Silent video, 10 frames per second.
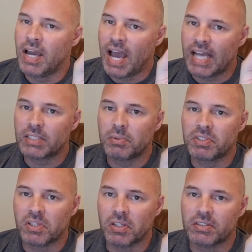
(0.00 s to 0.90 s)
As a
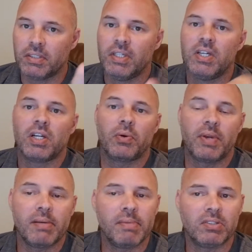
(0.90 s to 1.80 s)
result,
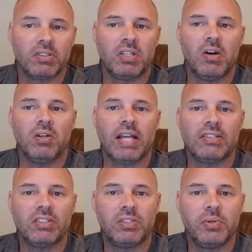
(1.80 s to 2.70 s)
Korean mistletoe
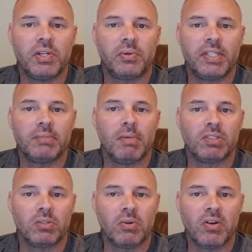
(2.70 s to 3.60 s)
allows us to increase
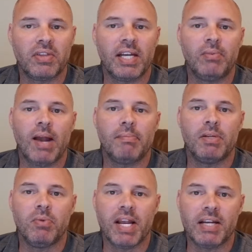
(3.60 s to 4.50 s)
muscle growth at a rapid
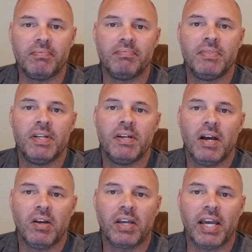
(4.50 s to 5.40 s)
rate.
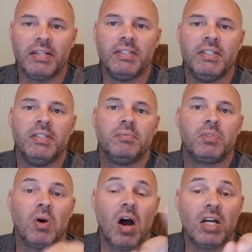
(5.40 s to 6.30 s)
Okay,
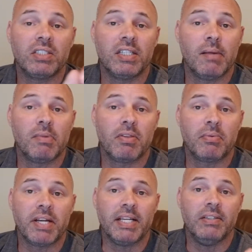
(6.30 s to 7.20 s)
so on to number
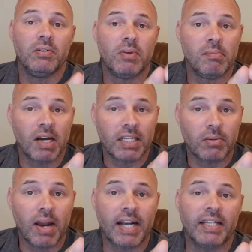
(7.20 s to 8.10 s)
3, Rehmannia
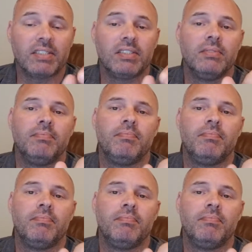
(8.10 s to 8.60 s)
radix.